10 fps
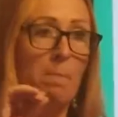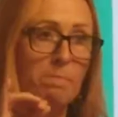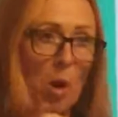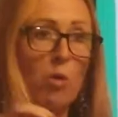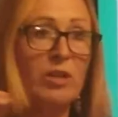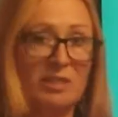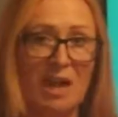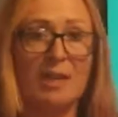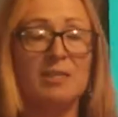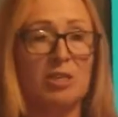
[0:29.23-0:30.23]
both
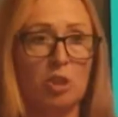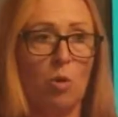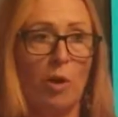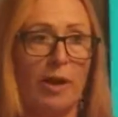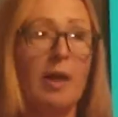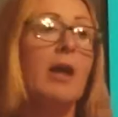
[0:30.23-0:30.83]
sides of the story.